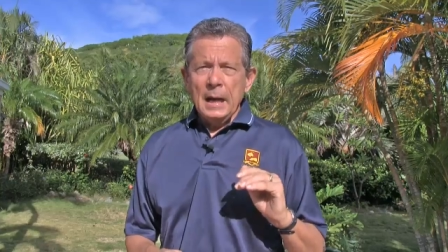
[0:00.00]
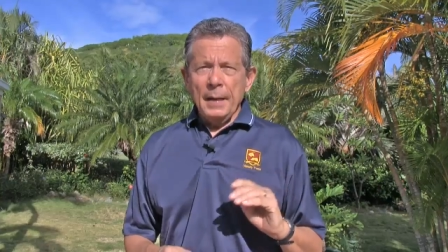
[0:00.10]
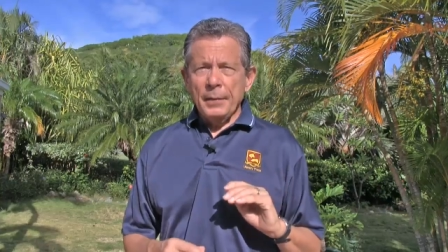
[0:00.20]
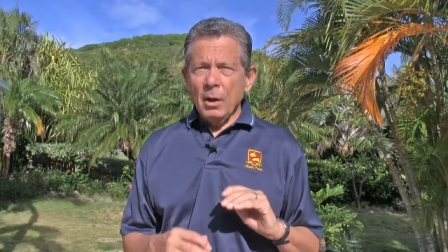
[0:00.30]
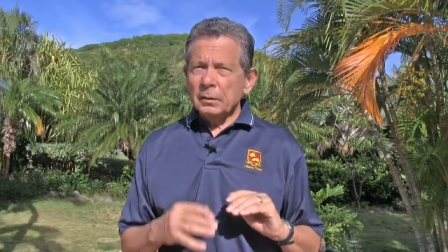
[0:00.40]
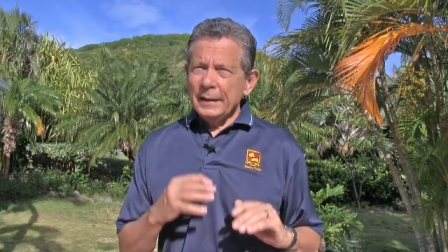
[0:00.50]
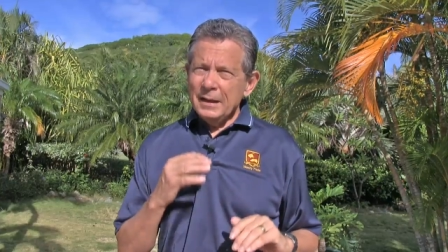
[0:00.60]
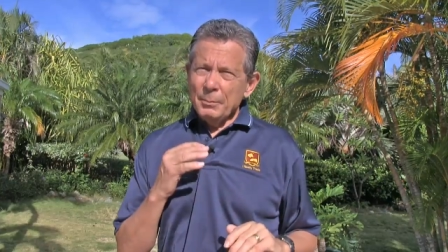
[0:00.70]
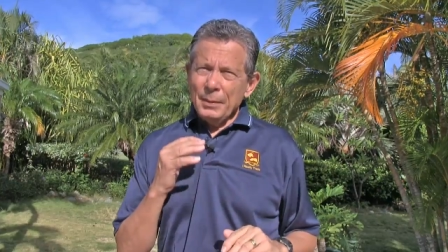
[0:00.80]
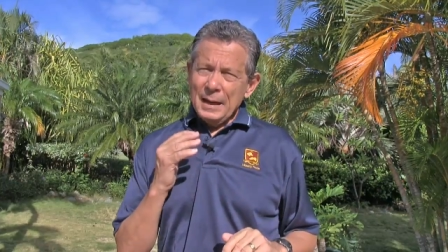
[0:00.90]
And they all
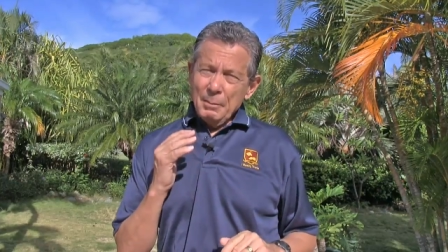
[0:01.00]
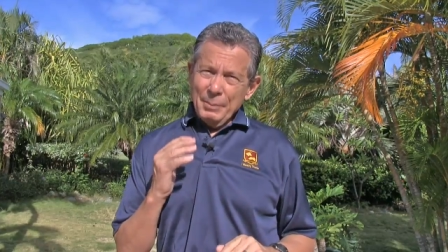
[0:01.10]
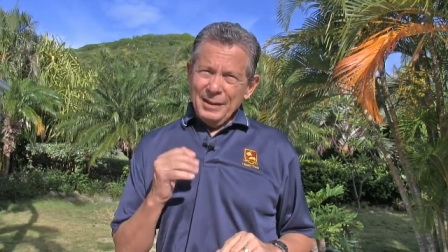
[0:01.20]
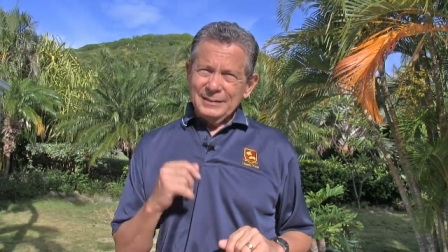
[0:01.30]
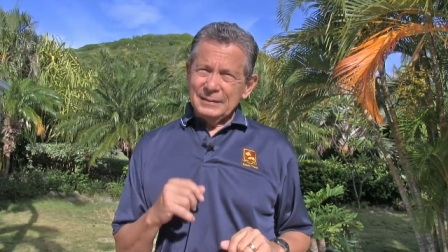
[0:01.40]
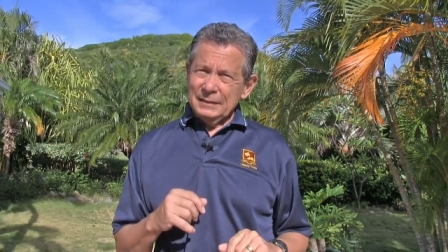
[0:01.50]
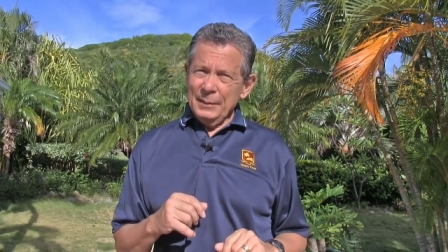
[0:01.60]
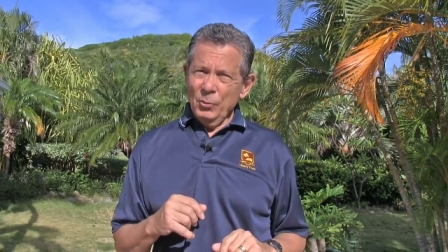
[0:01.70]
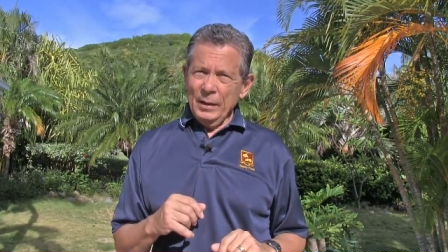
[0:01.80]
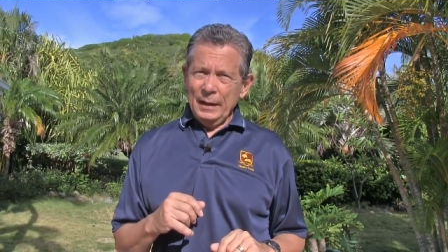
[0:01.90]
tend to buy about the
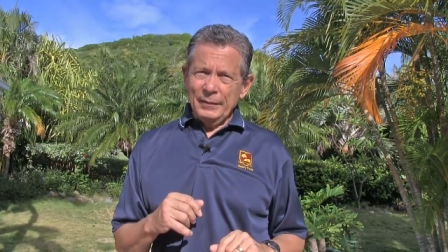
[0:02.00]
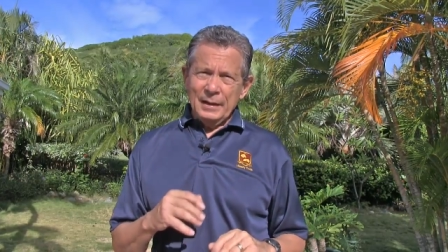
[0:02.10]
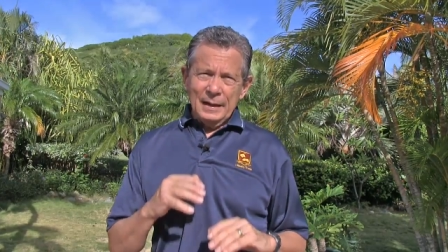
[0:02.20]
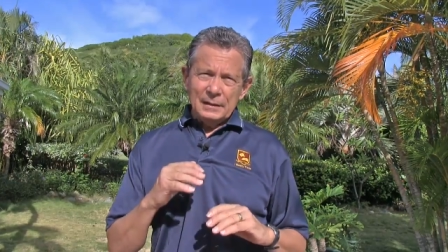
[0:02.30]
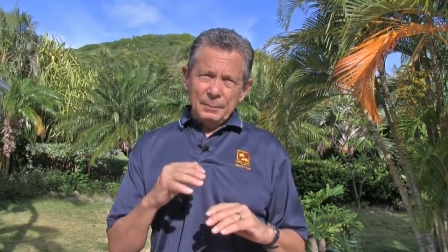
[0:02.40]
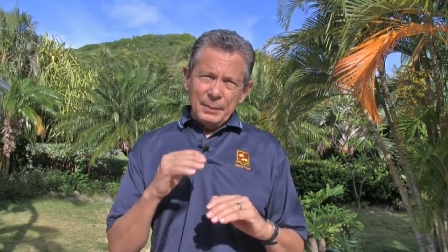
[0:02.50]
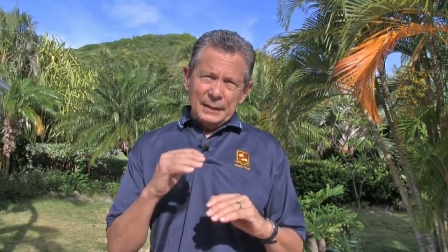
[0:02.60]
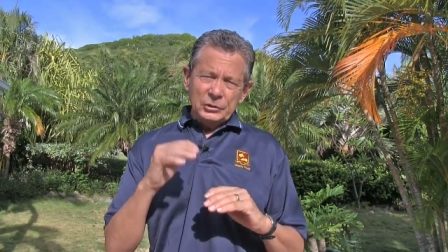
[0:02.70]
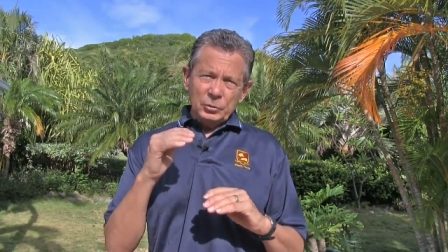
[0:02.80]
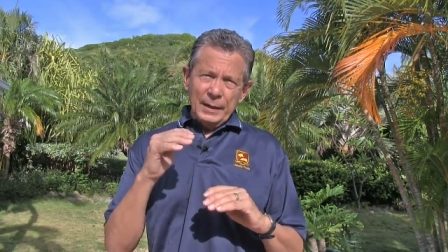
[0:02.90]
same way. They like to
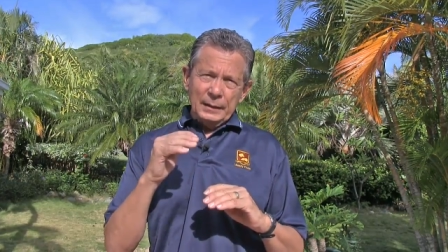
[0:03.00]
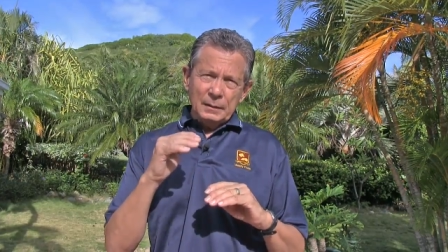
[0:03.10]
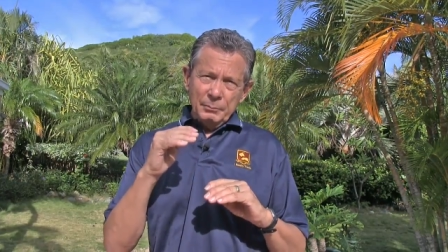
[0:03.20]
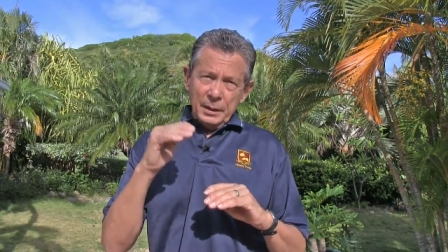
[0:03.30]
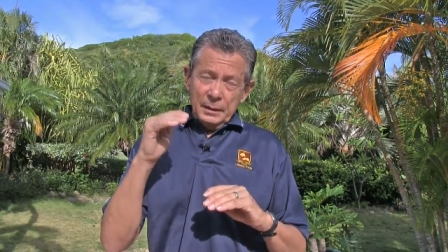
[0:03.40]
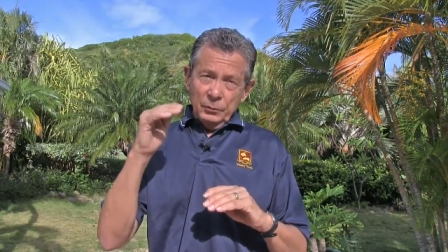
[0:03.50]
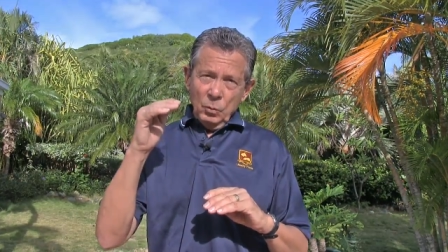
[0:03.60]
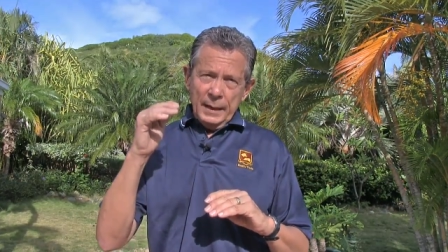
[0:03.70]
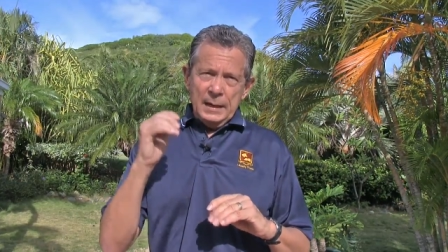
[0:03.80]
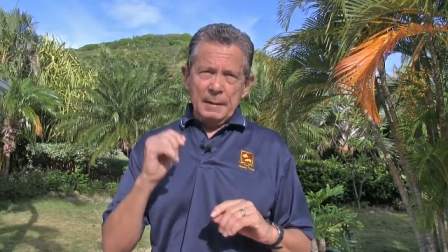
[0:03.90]
buy strength and buy on the
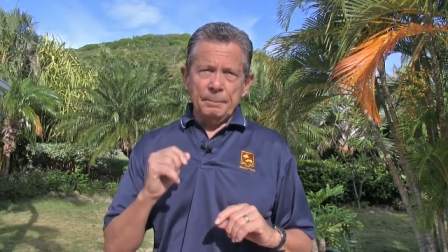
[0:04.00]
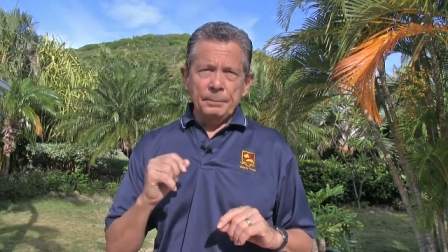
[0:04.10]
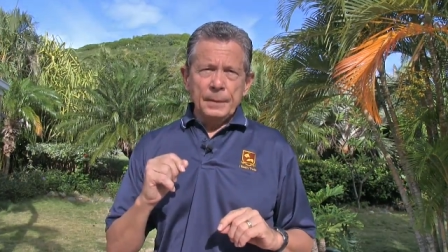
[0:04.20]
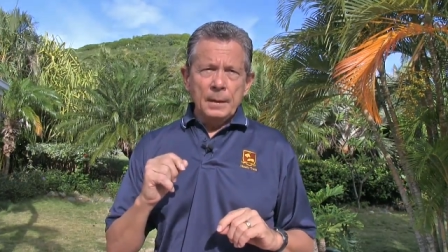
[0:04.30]
way up,